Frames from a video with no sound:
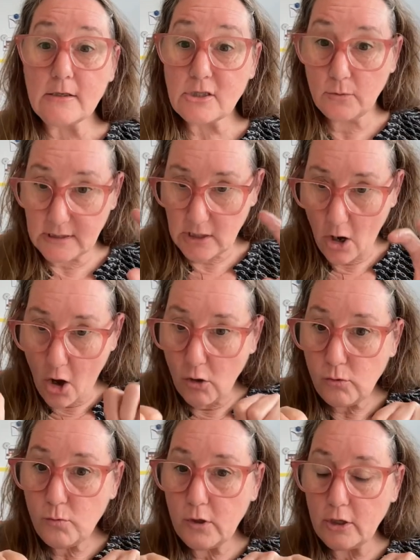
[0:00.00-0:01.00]
so it's
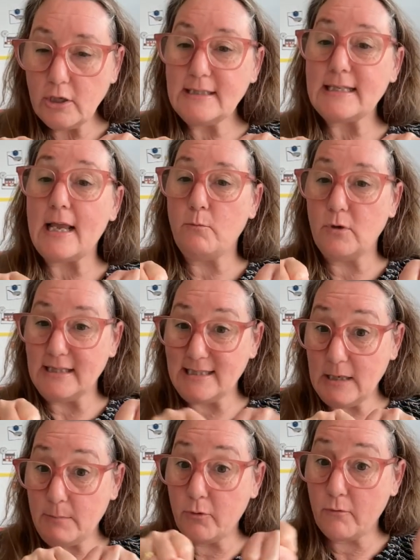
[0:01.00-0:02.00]
whole words, and we're
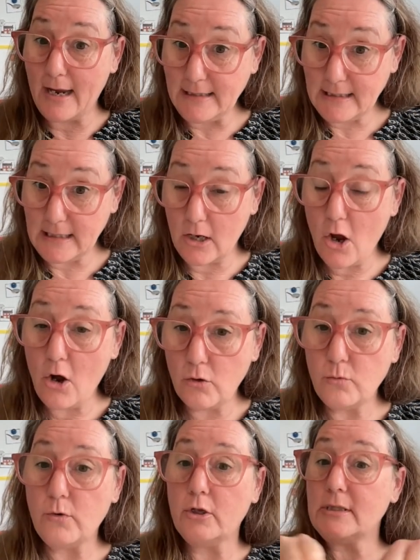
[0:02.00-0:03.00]
separating whole
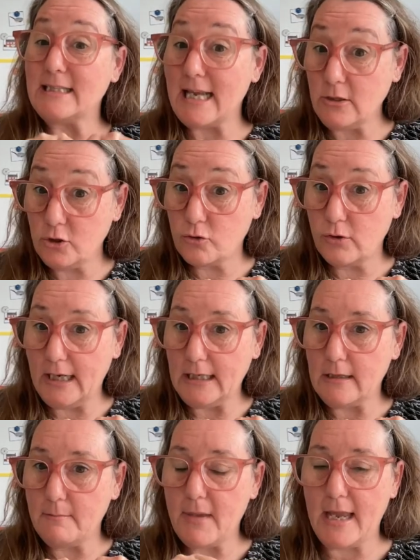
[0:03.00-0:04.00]
words and joining
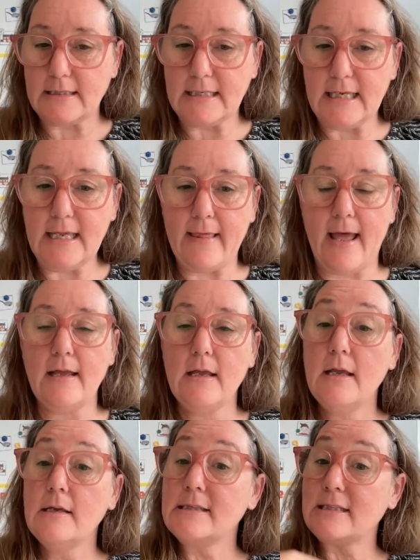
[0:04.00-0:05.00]
them back together.
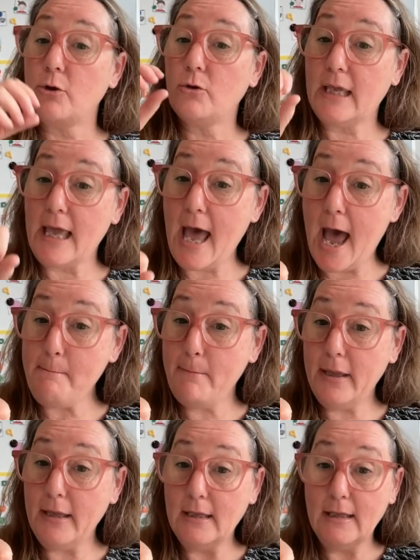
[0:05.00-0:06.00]
So cup,
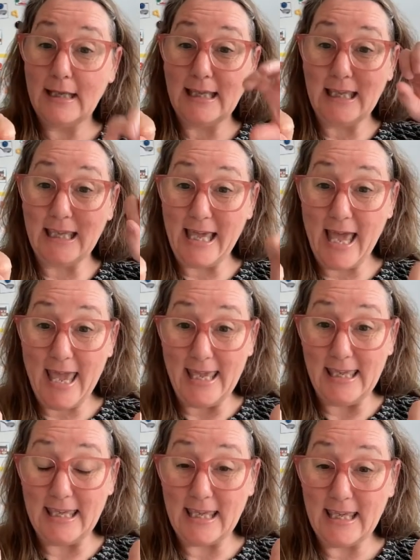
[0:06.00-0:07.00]

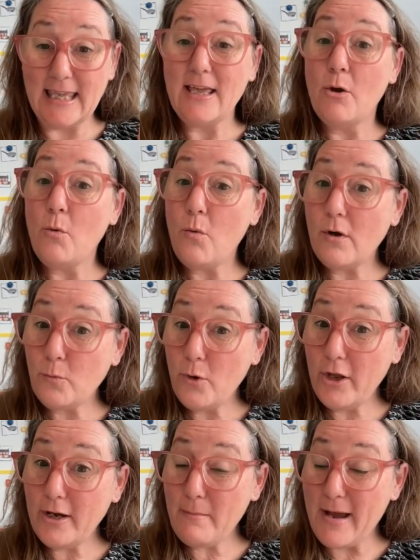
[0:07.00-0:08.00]
cake. What
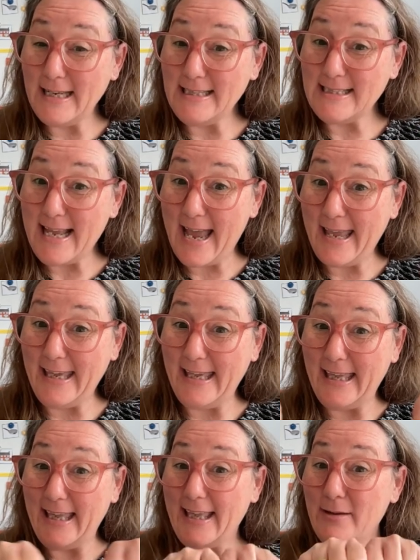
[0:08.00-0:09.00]
word am I
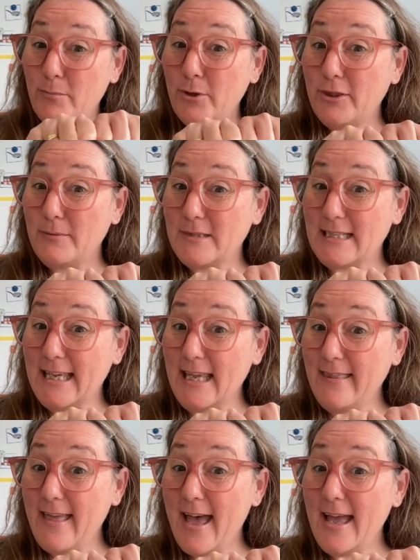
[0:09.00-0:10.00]
saying? Put them
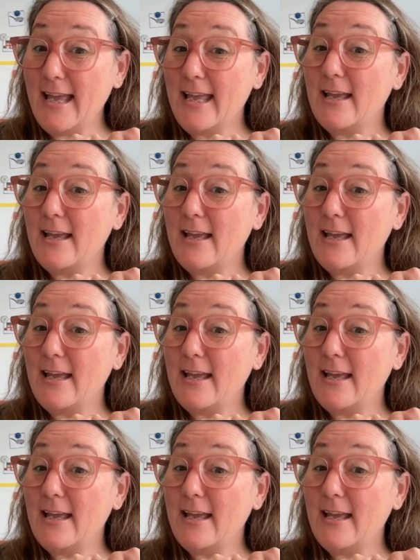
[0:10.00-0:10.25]
together.